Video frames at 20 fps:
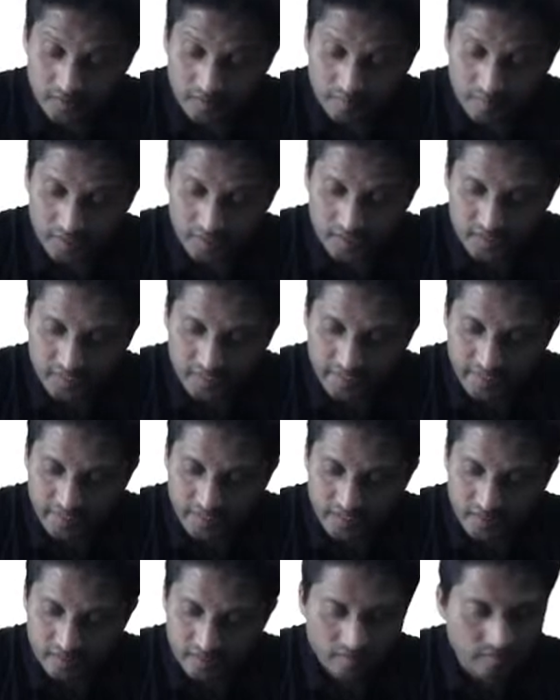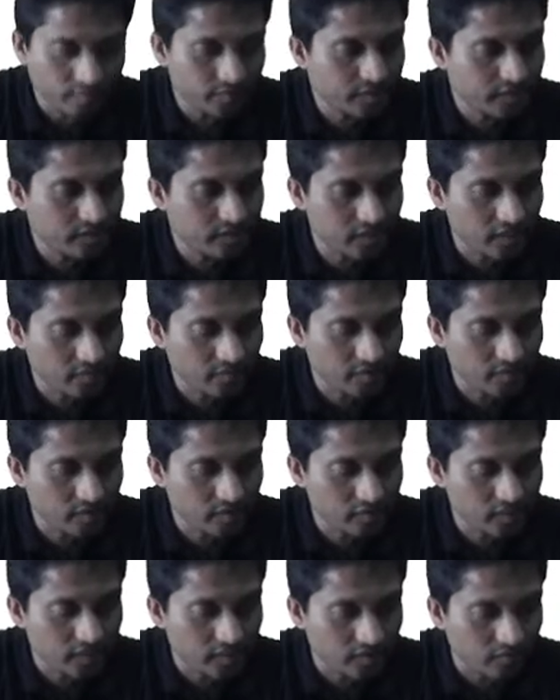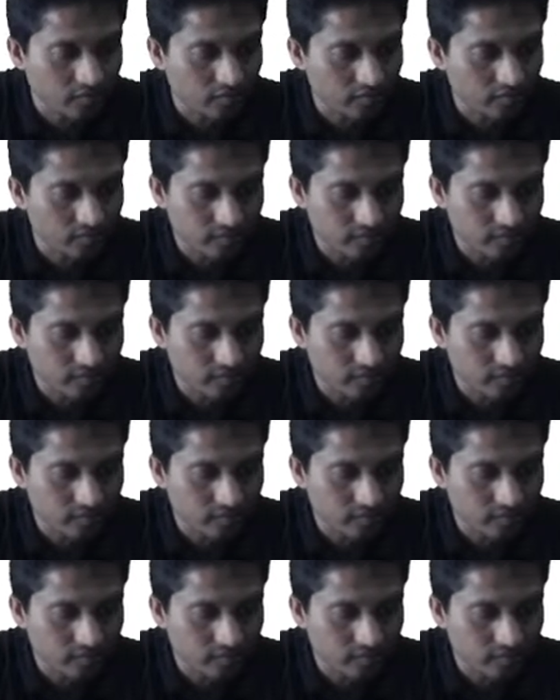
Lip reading: plus 8, which is equal to 0.